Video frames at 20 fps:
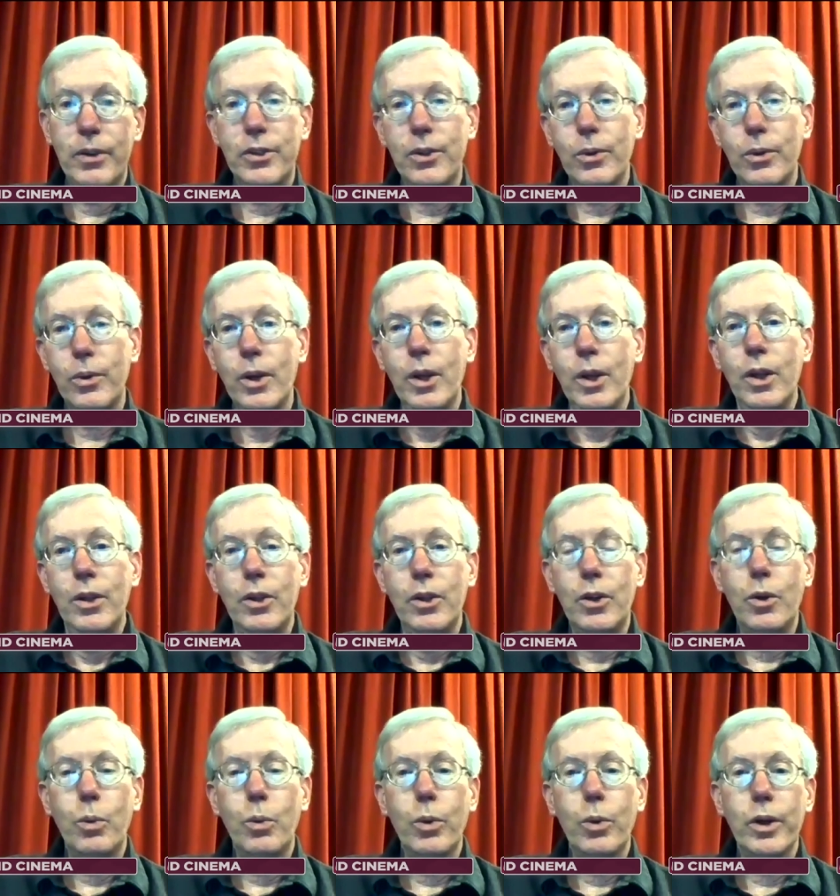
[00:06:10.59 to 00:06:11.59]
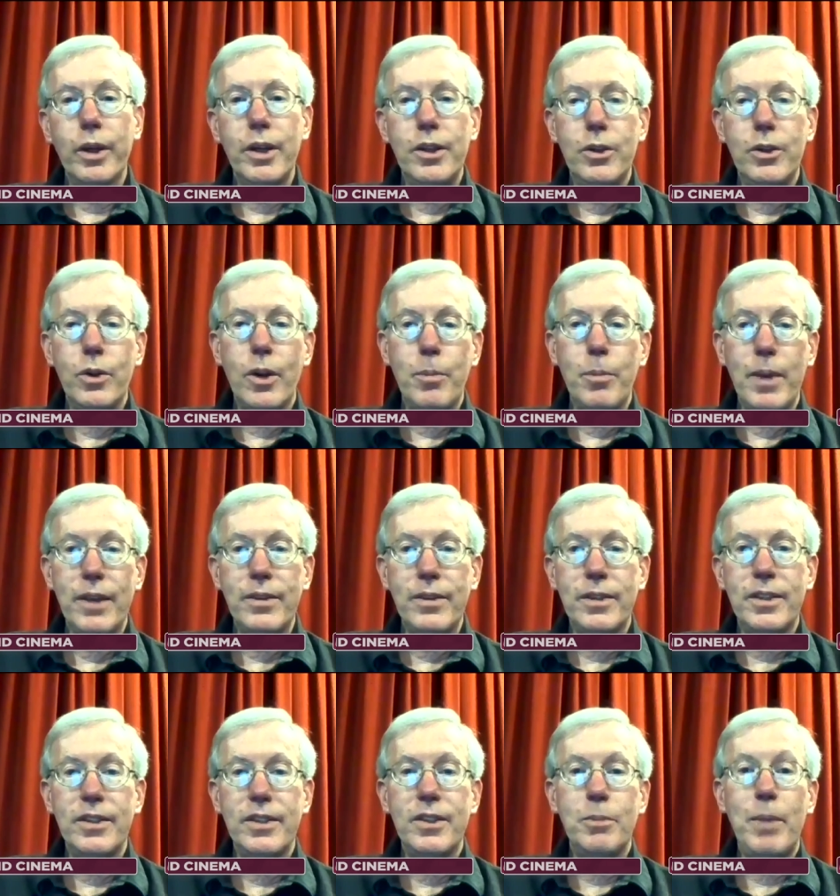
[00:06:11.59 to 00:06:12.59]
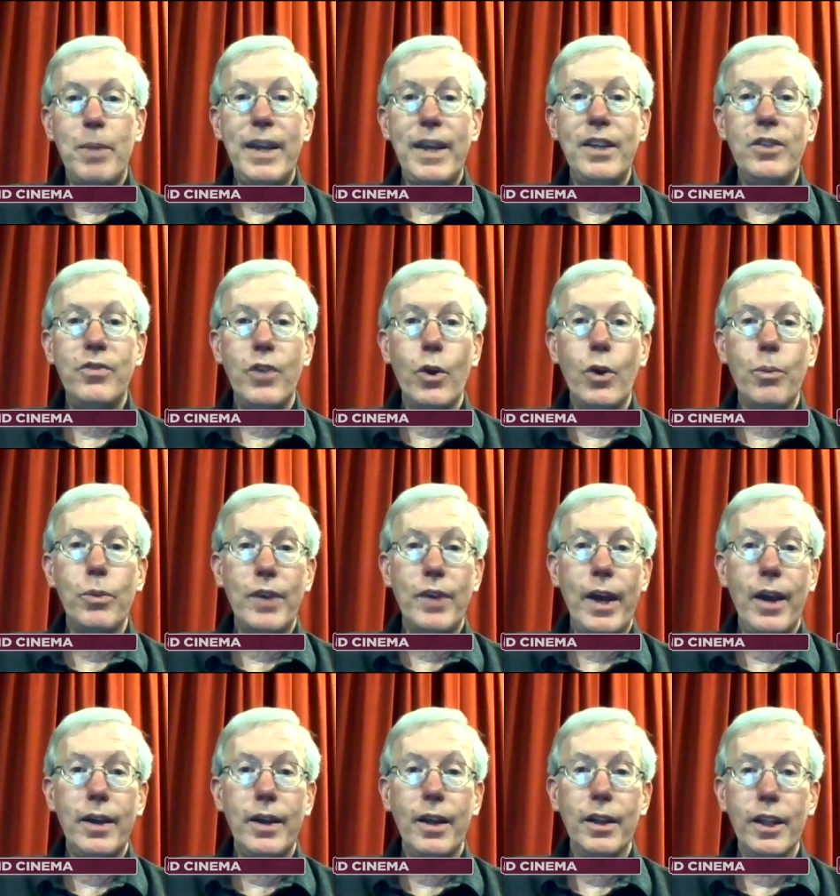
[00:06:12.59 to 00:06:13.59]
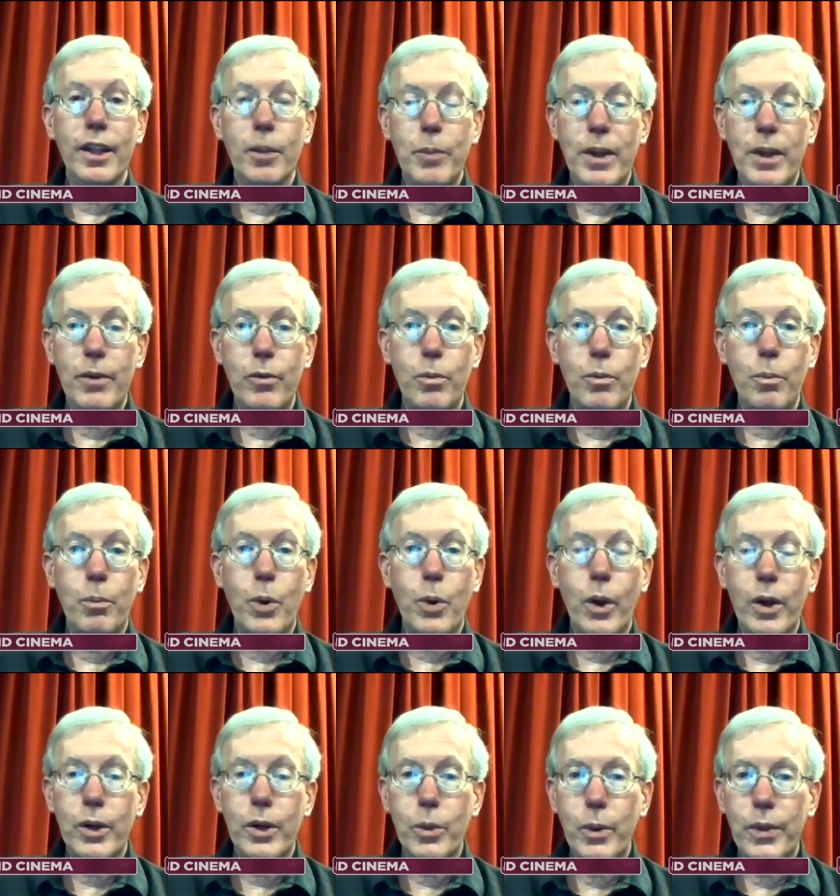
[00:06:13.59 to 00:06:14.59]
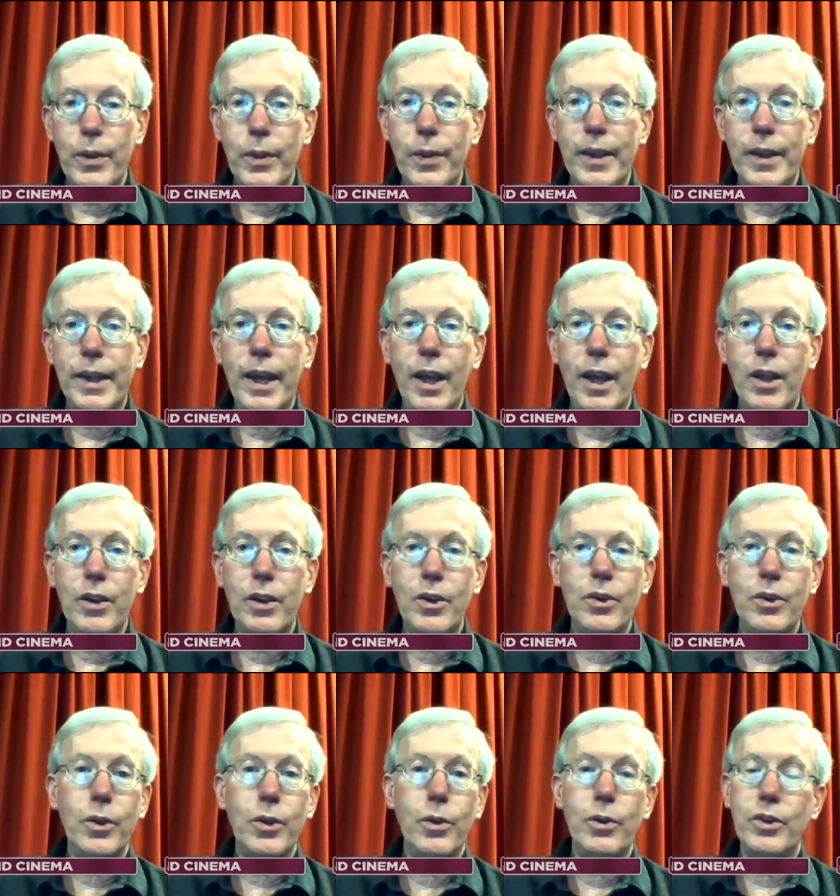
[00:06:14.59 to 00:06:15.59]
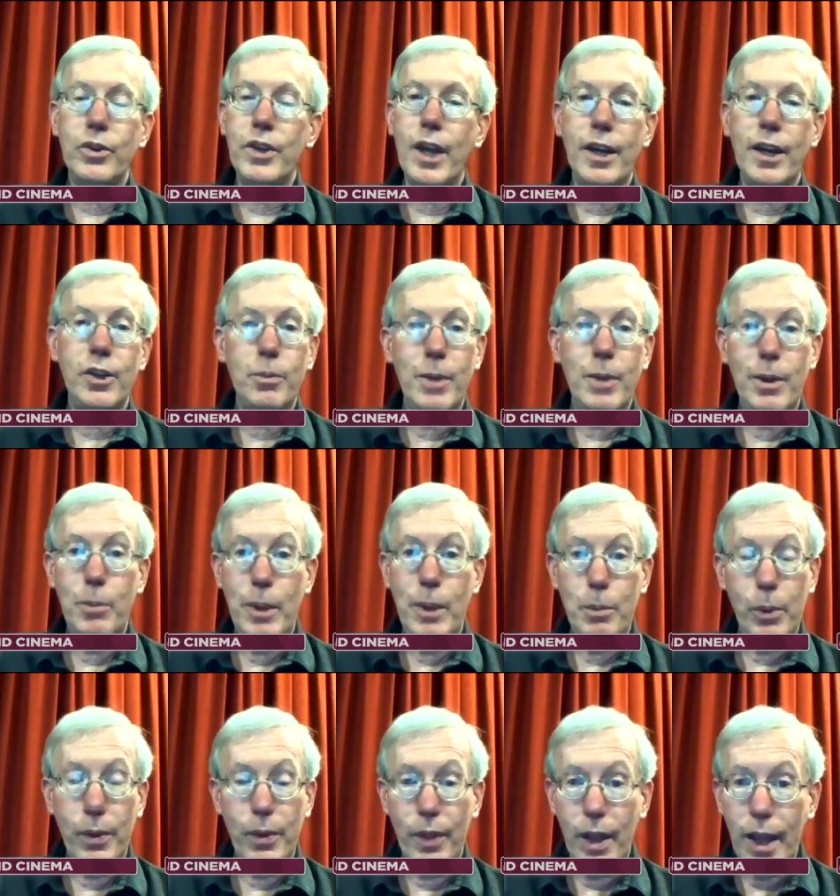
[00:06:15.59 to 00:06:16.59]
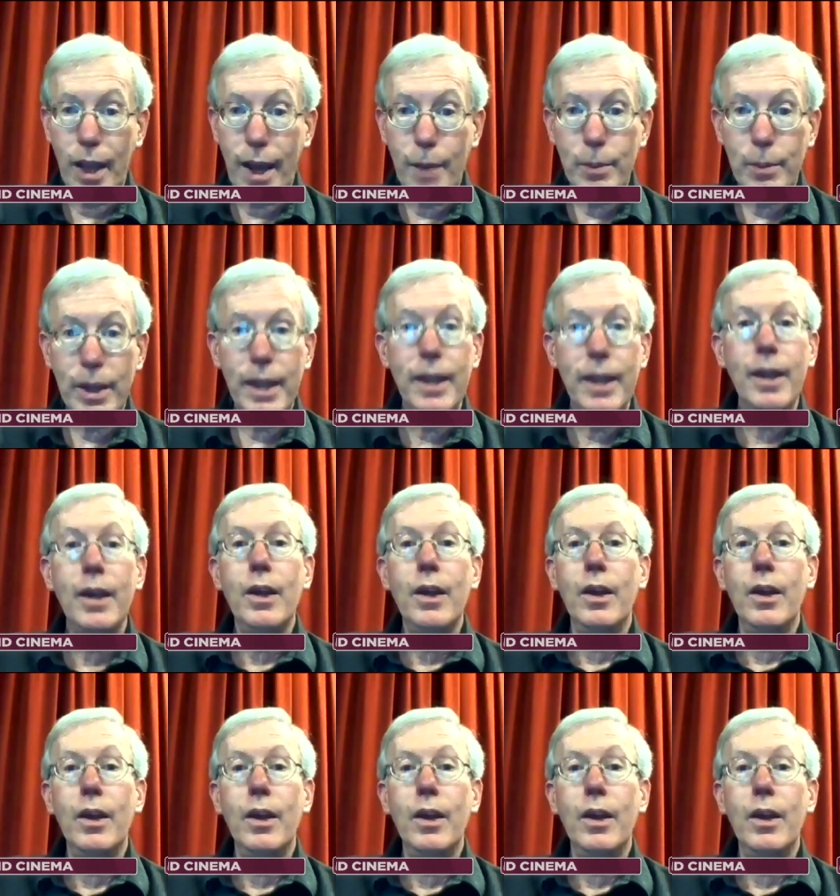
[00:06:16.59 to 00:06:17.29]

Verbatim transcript: So, you know, we're going to do our best to space films out a little bit broader within the calendar so there's not as many people in the lobby,